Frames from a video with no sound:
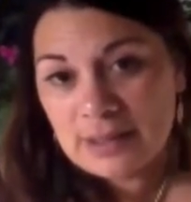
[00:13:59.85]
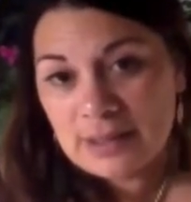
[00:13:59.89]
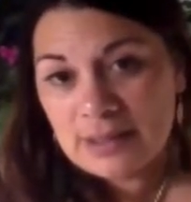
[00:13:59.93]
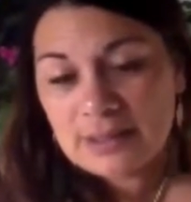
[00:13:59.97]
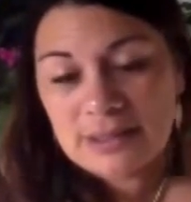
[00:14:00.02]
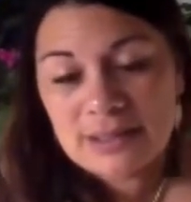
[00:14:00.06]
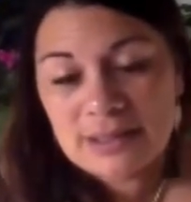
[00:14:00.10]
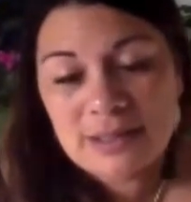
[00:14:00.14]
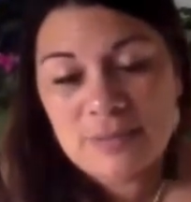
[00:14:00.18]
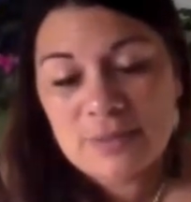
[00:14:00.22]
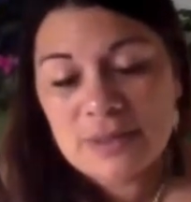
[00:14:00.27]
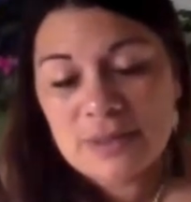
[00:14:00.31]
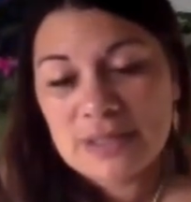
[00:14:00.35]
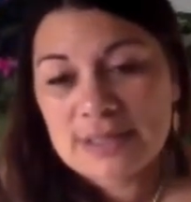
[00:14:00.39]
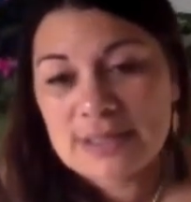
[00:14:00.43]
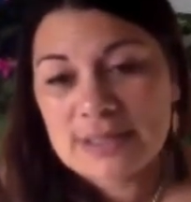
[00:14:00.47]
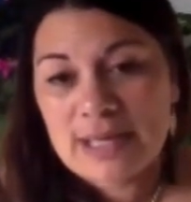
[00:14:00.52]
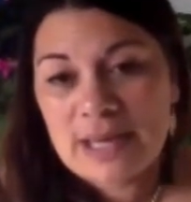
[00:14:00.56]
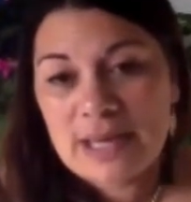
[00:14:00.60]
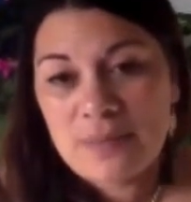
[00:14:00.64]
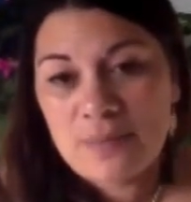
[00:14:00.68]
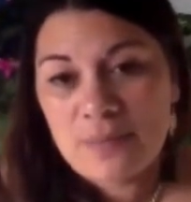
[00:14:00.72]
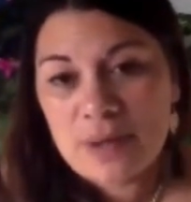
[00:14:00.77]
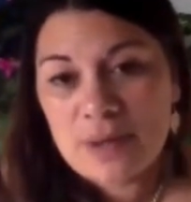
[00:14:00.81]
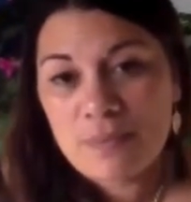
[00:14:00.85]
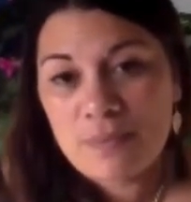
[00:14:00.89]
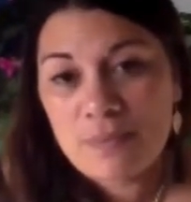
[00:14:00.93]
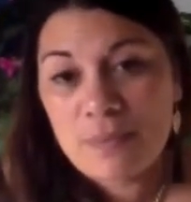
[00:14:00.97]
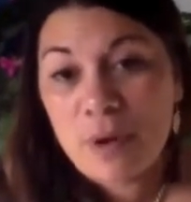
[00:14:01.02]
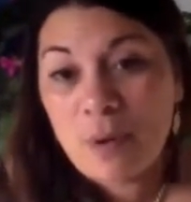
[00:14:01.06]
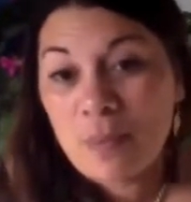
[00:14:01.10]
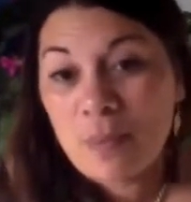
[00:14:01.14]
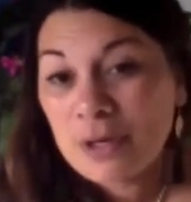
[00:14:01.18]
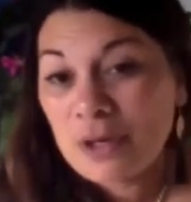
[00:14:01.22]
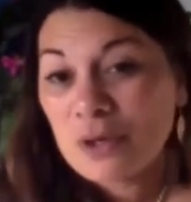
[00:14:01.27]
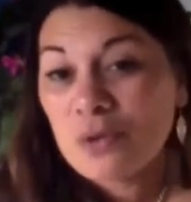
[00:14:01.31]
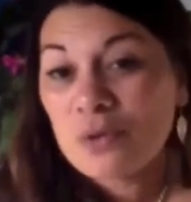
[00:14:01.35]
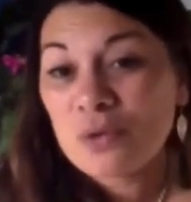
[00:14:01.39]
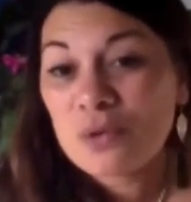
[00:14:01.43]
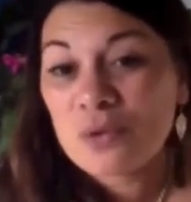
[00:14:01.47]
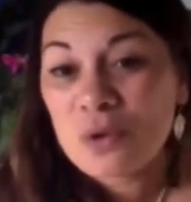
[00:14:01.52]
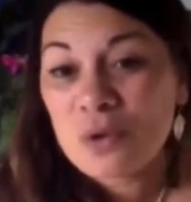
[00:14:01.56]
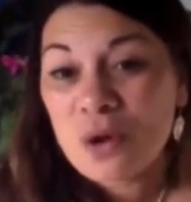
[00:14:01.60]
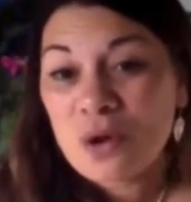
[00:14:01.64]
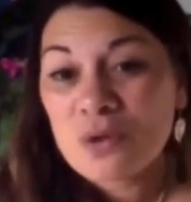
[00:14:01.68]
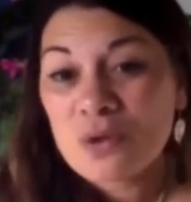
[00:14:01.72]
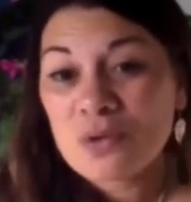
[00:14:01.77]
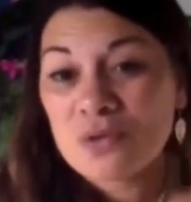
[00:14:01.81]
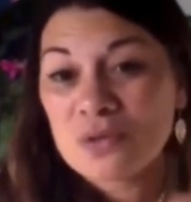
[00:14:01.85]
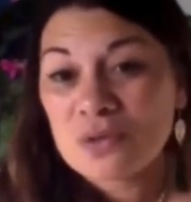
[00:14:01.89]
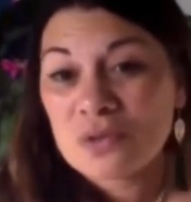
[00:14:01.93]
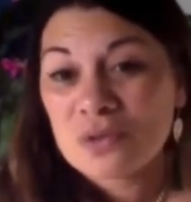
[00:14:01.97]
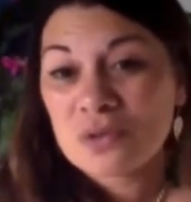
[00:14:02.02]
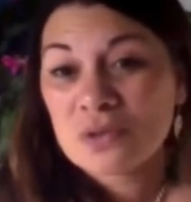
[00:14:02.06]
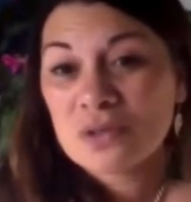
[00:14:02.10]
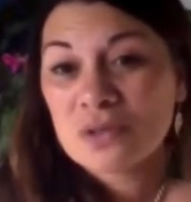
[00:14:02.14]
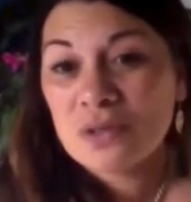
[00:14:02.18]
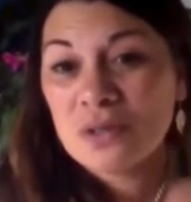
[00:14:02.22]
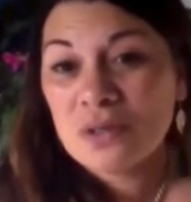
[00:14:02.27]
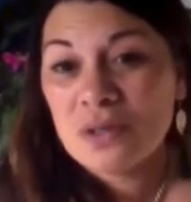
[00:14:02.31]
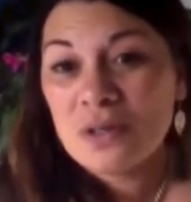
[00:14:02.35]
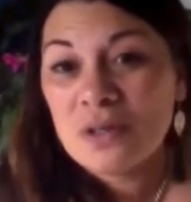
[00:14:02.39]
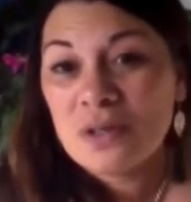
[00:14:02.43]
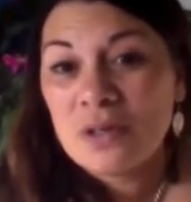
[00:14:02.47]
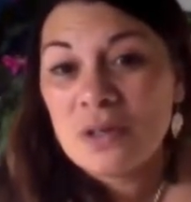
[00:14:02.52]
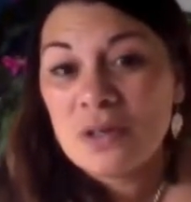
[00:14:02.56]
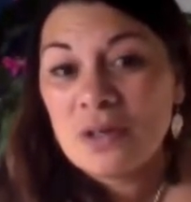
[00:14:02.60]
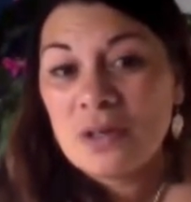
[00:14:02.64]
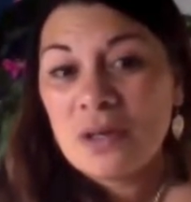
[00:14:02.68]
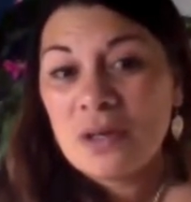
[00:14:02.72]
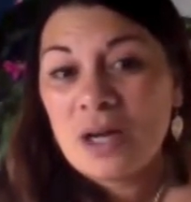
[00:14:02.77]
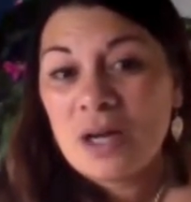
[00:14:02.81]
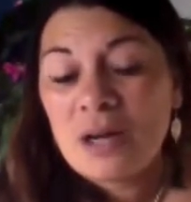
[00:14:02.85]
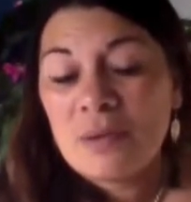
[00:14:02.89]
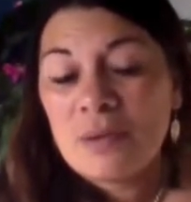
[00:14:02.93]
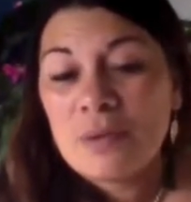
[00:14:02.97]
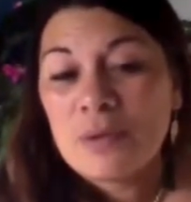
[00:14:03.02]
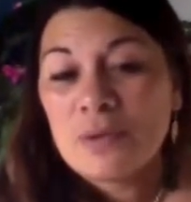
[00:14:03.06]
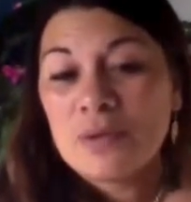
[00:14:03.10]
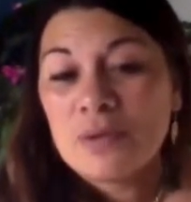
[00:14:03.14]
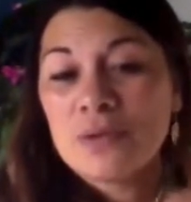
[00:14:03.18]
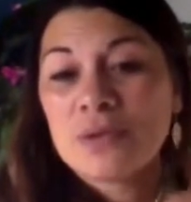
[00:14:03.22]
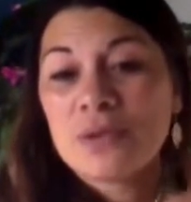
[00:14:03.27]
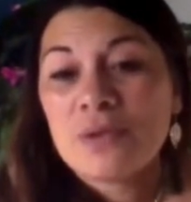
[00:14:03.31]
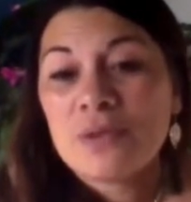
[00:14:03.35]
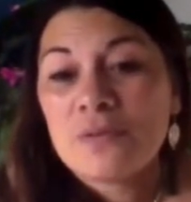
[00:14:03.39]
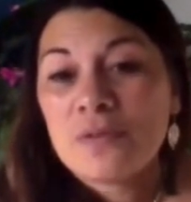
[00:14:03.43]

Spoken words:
It's going to be the same one. Pop it in your notes. Also,